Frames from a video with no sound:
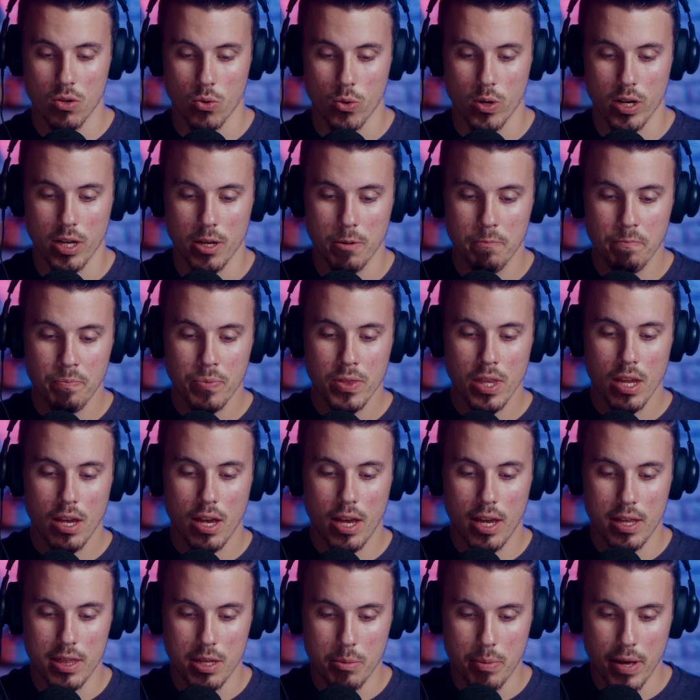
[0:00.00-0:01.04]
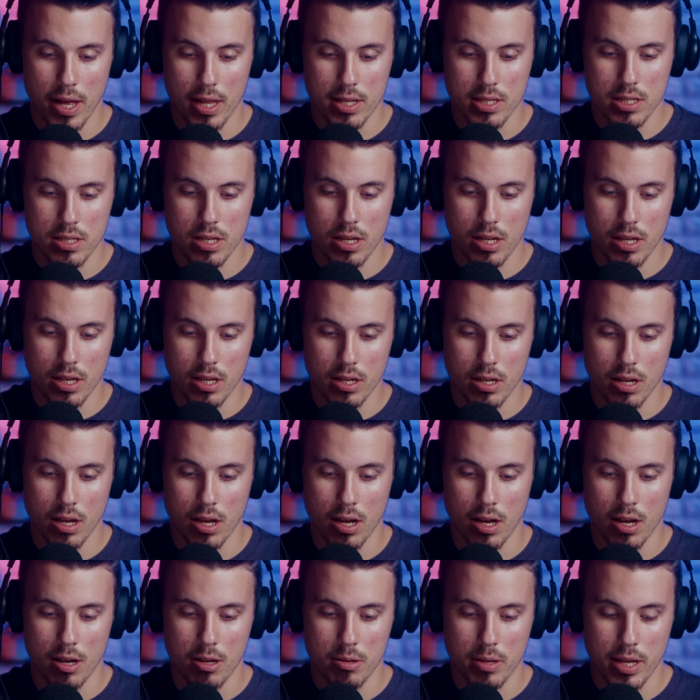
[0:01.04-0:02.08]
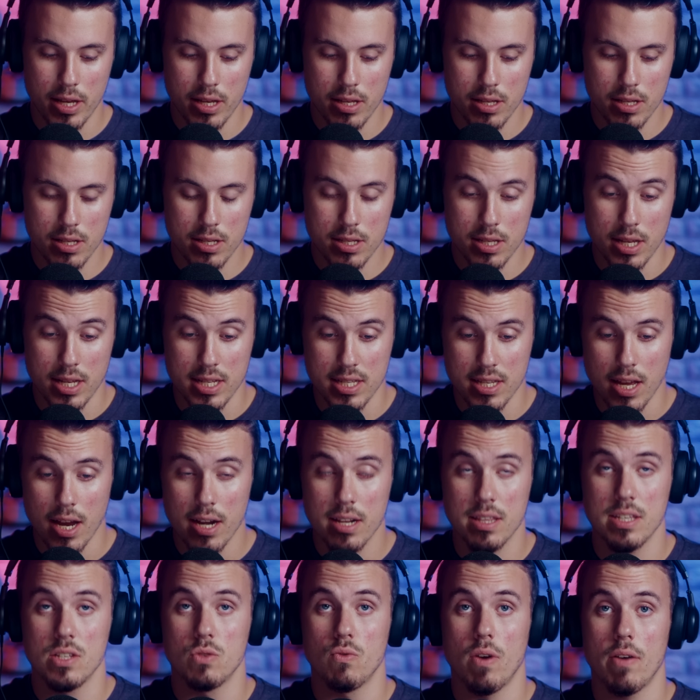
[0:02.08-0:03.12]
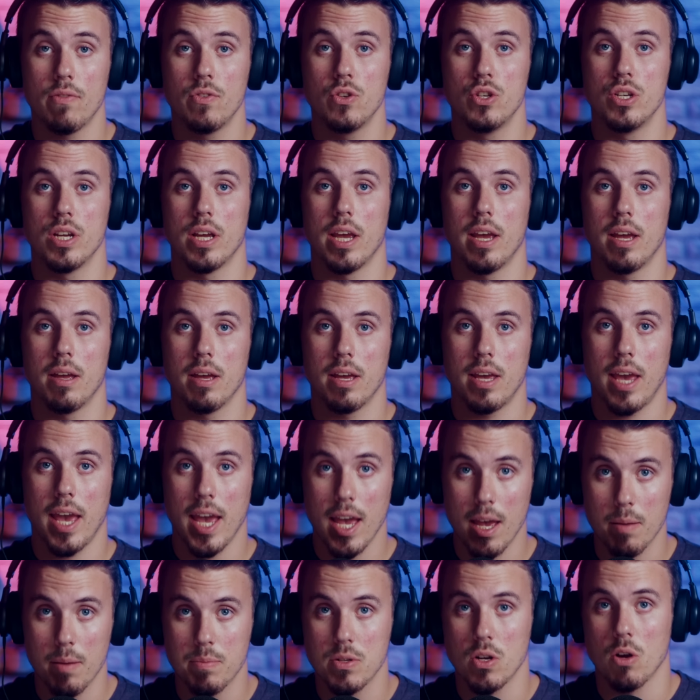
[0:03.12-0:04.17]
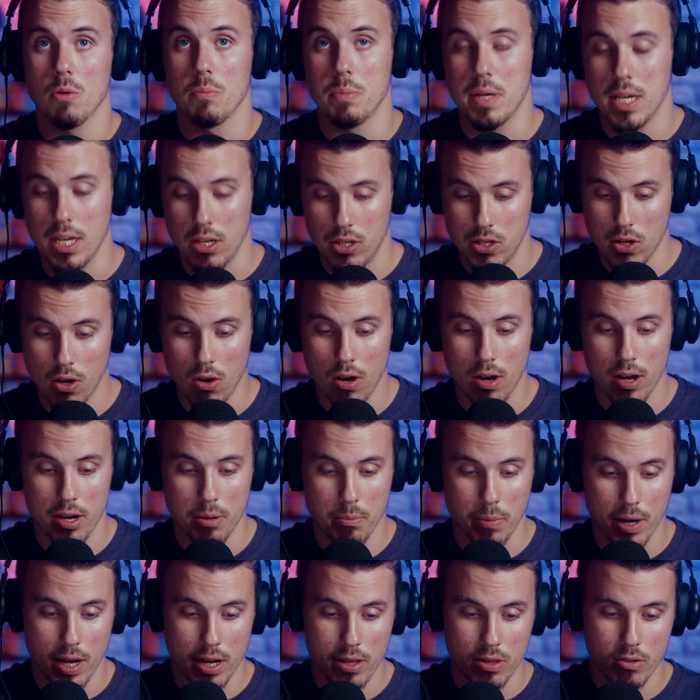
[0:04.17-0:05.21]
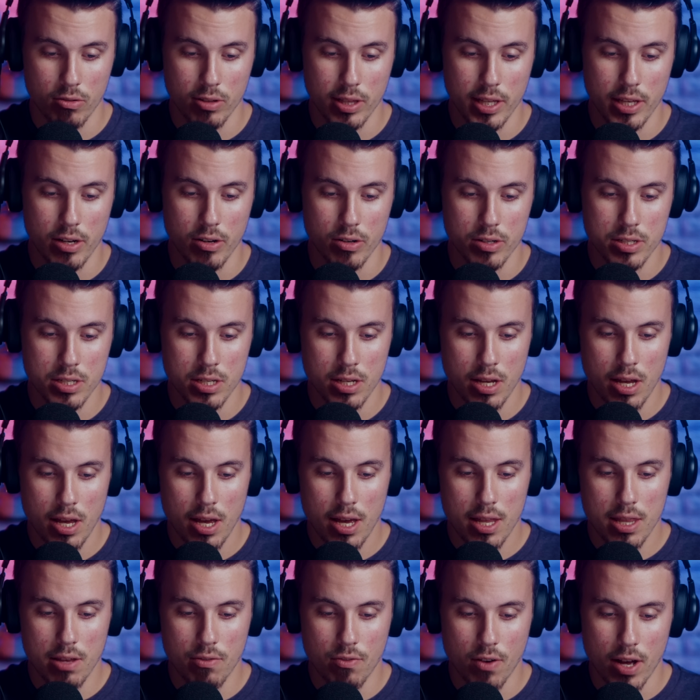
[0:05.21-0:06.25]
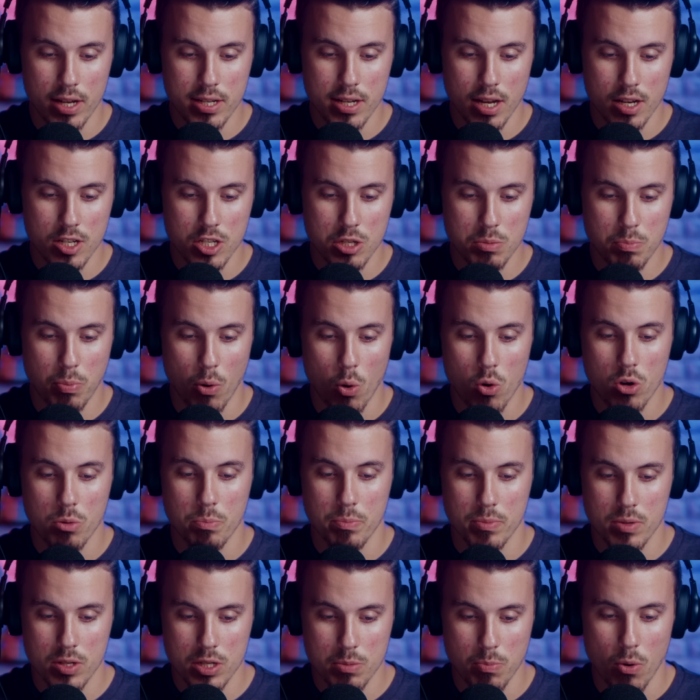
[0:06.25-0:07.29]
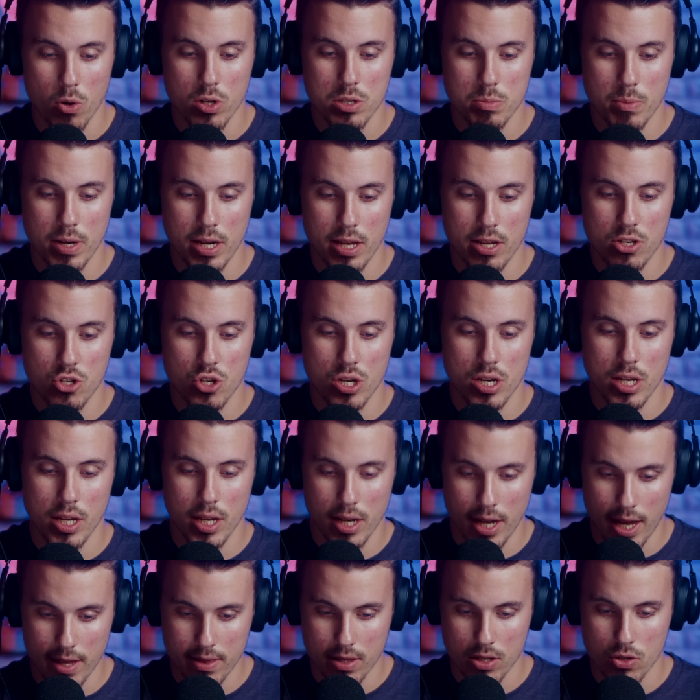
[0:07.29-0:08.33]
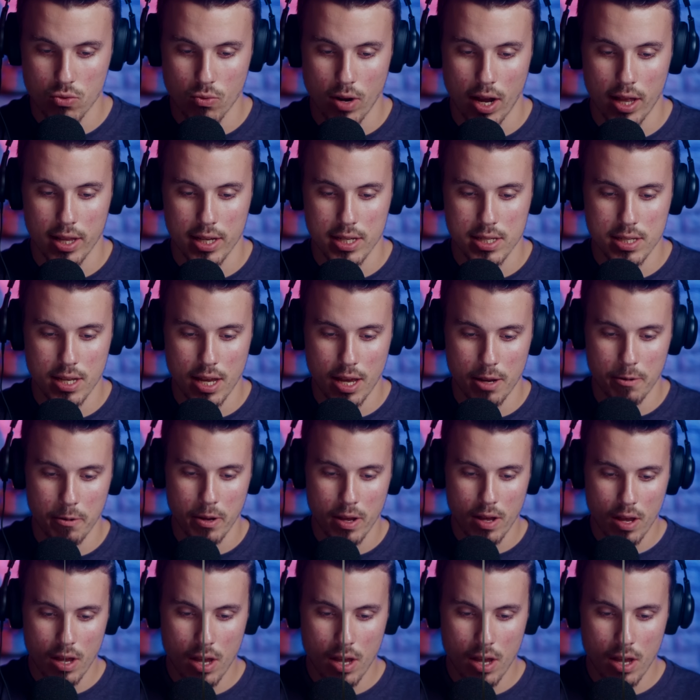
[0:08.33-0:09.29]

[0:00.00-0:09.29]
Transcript: Authority and the Palestinian inside of these refugee camps are being taught by their leaders. The Fatah spokesman in Jenin at this rally said,